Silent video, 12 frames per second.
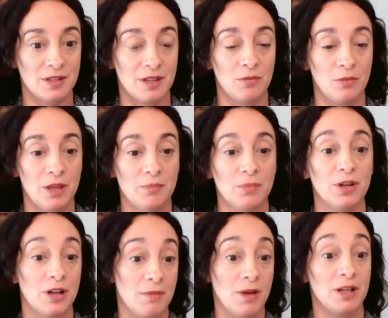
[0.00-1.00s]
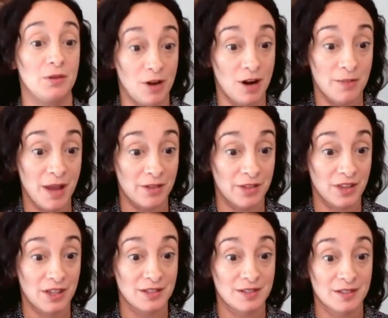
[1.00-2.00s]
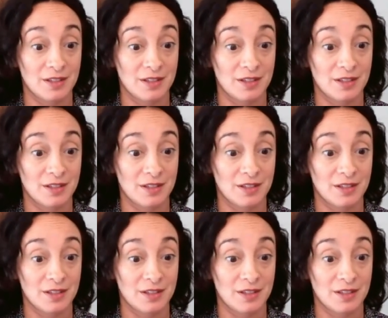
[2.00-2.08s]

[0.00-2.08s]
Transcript: that we put our money where our mouth is.